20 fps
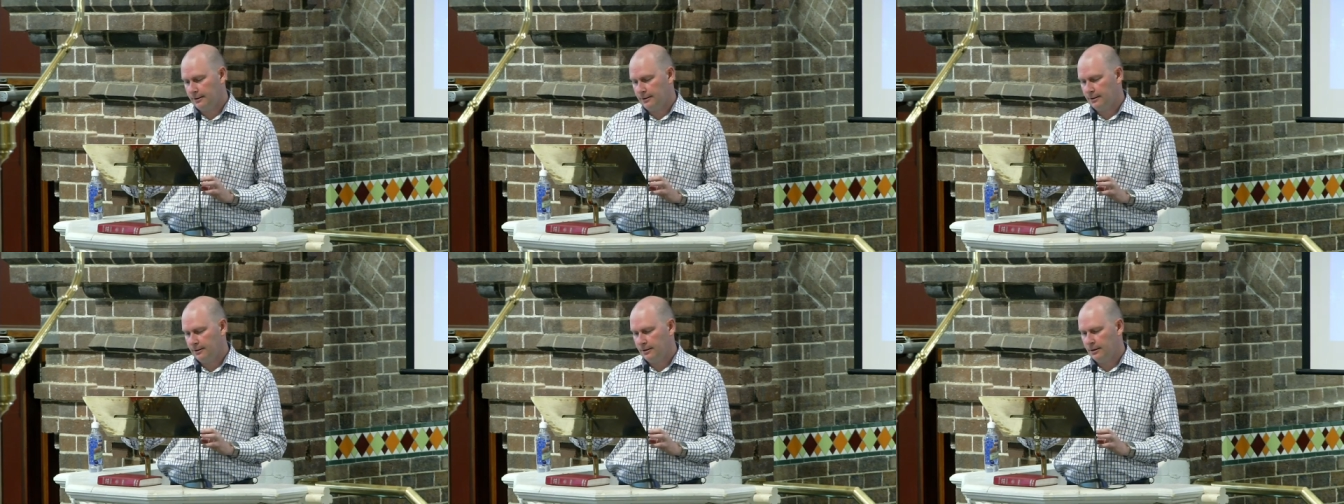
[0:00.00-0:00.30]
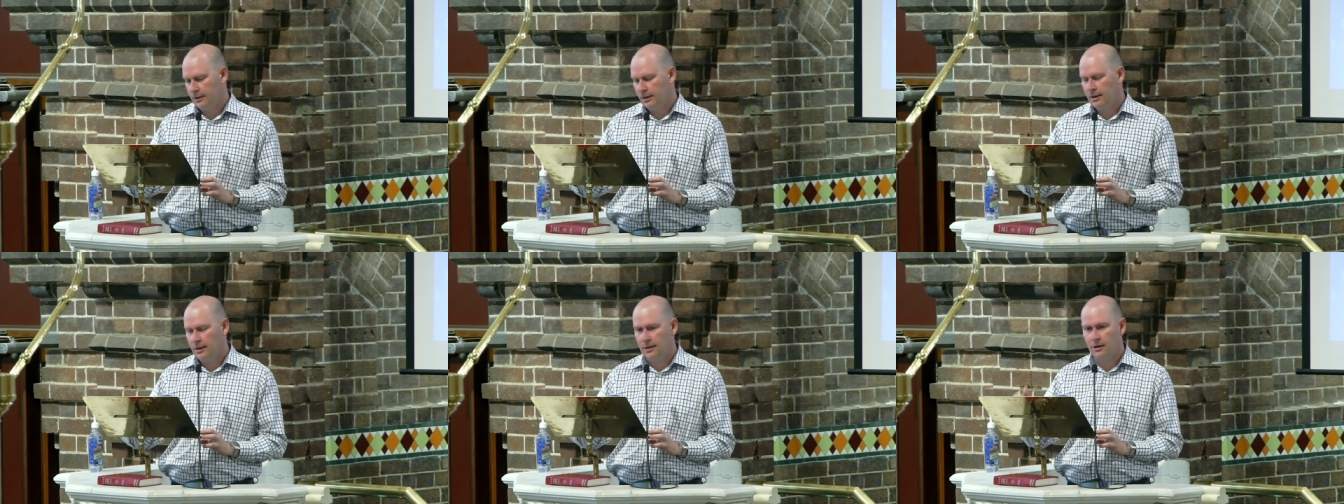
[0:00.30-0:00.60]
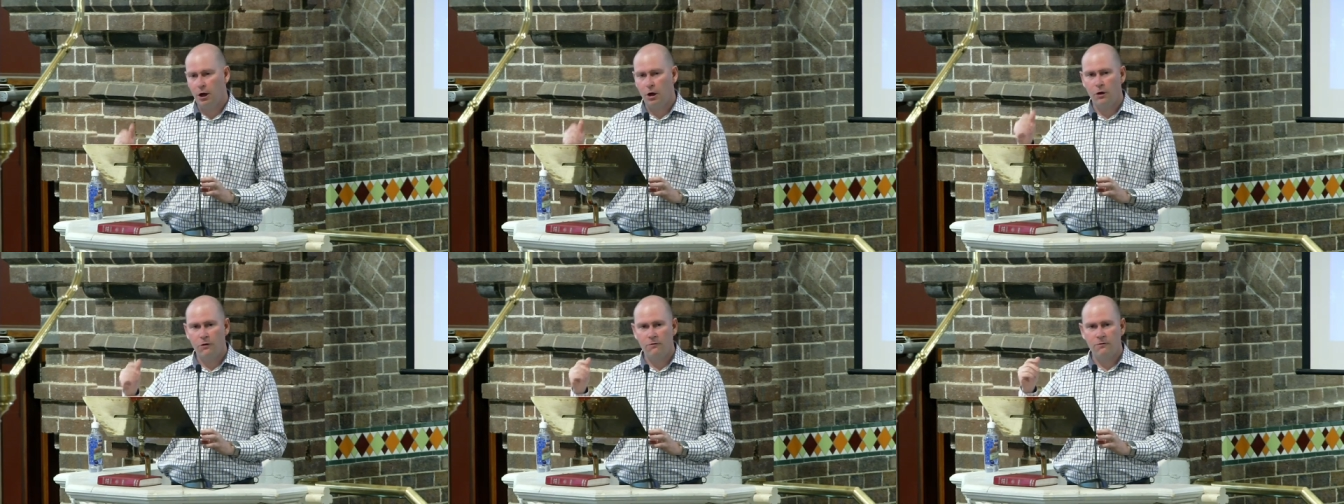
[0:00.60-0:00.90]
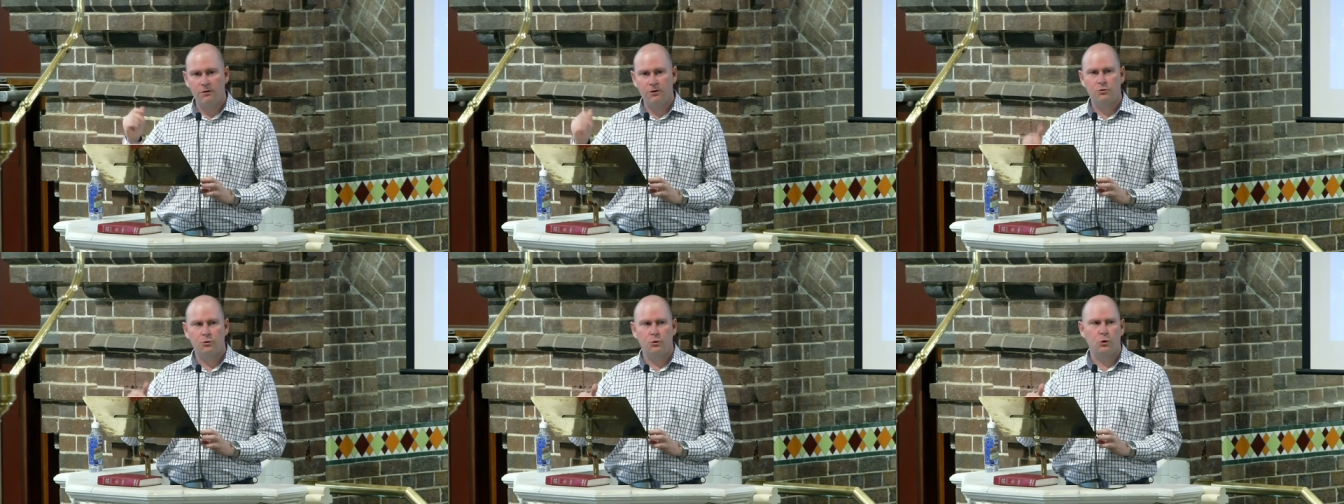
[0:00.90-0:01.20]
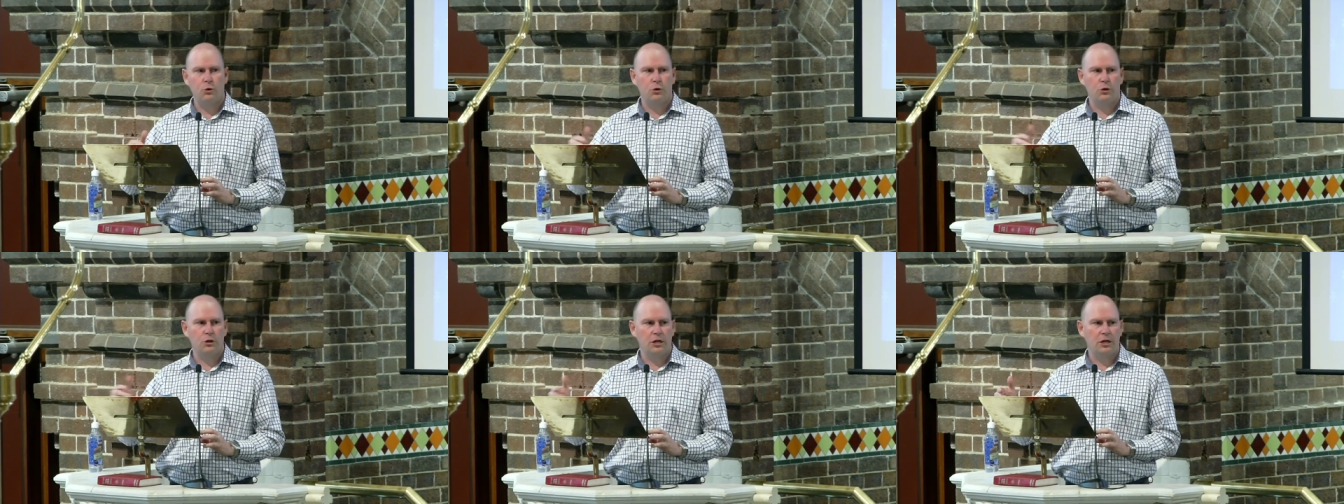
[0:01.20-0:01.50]
He
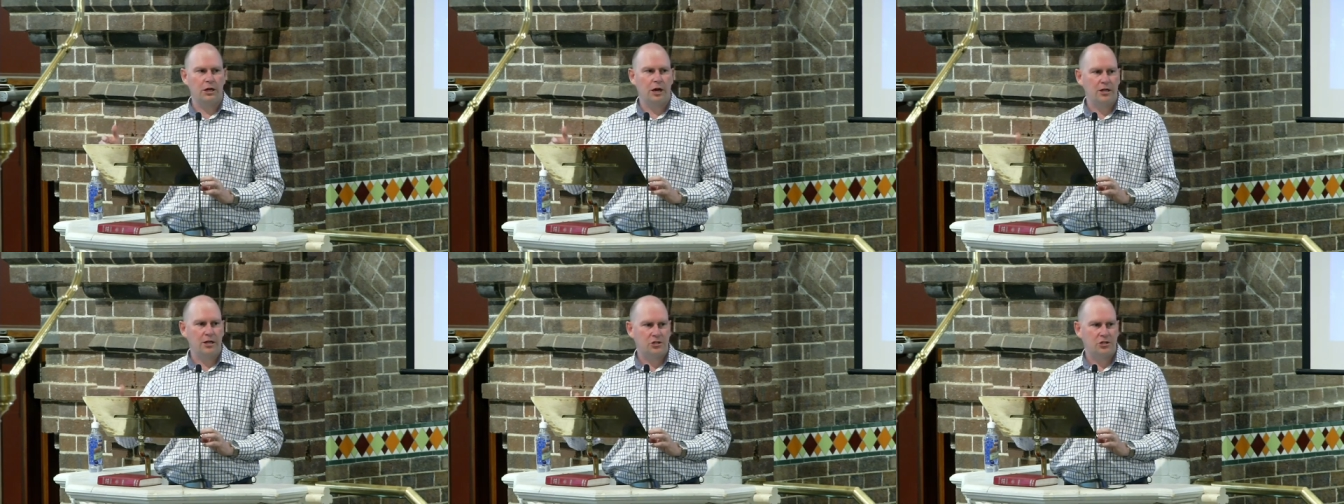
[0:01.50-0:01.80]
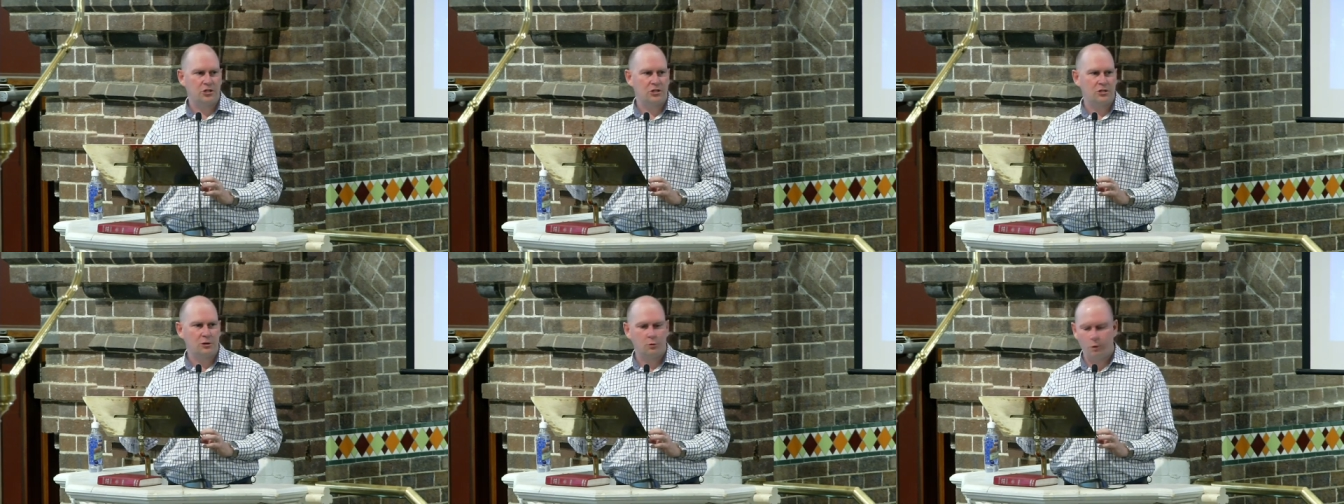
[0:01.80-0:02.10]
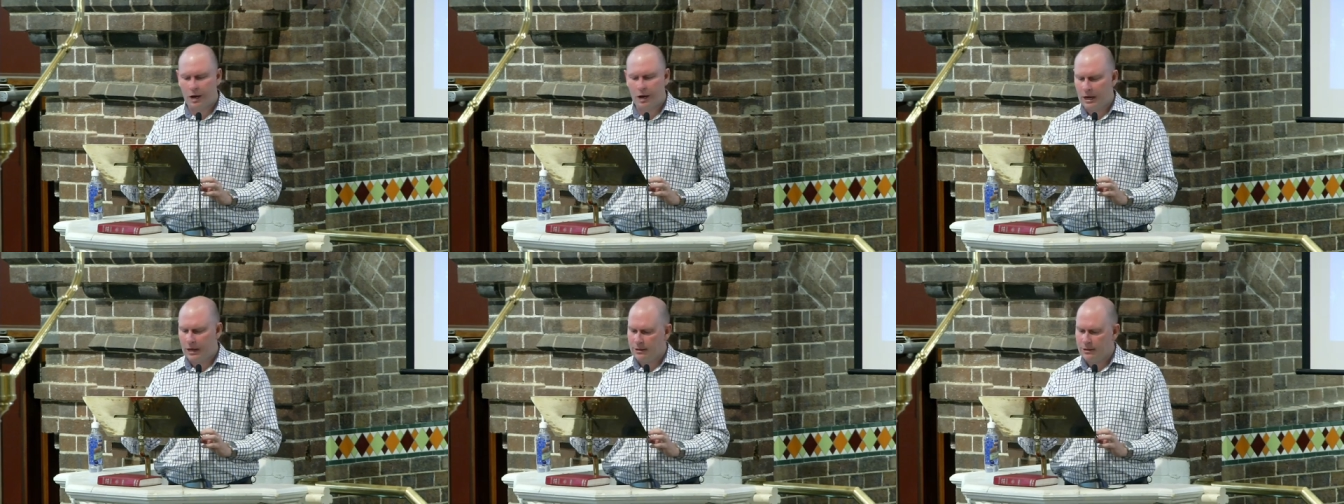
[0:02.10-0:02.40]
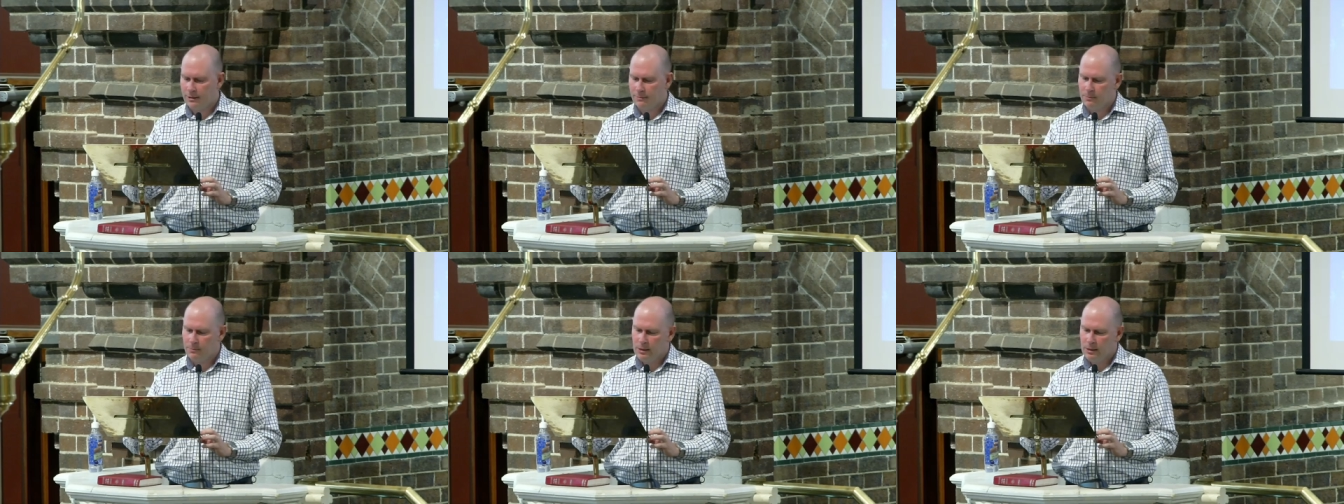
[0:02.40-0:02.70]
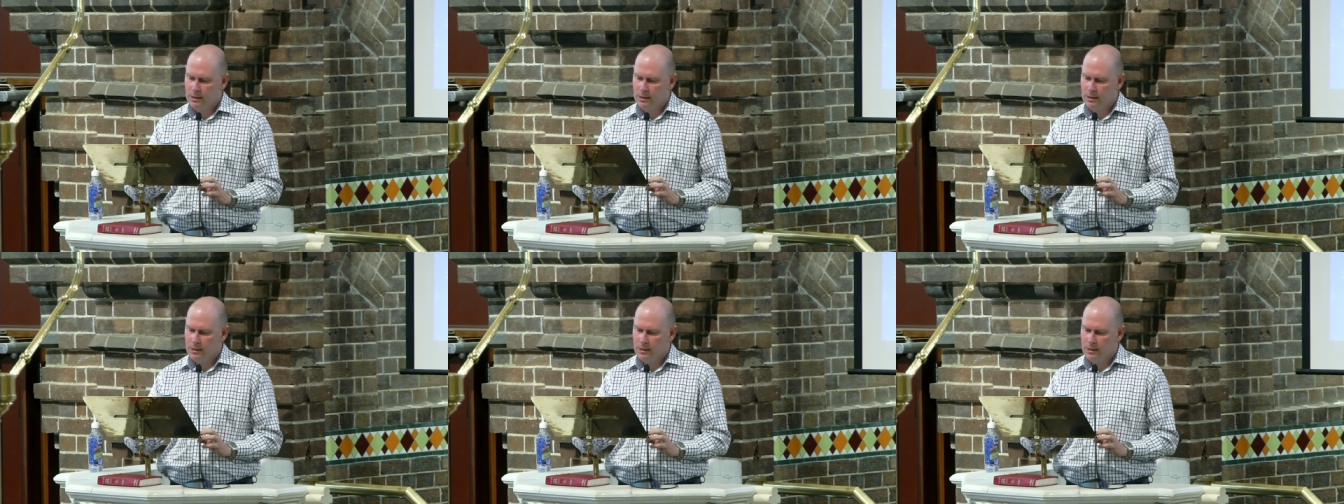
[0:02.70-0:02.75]
overthrew the nations around them.